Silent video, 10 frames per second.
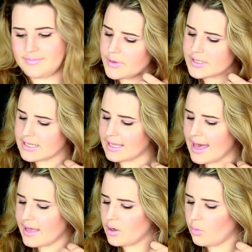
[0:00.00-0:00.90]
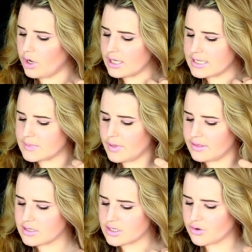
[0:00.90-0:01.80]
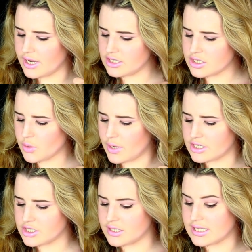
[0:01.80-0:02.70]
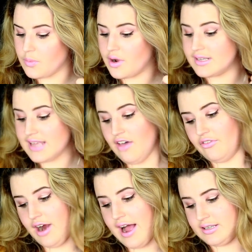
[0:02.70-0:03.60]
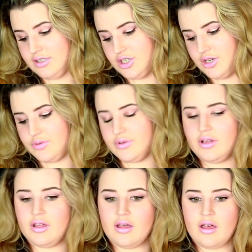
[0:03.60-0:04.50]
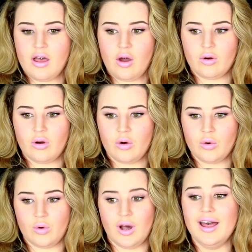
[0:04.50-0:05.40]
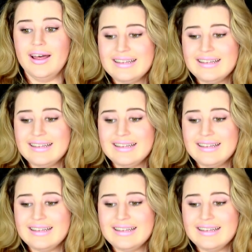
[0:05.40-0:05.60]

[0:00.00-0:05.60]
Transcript: Hey person again, what has been the strangest question someone has ever asked you? Oh.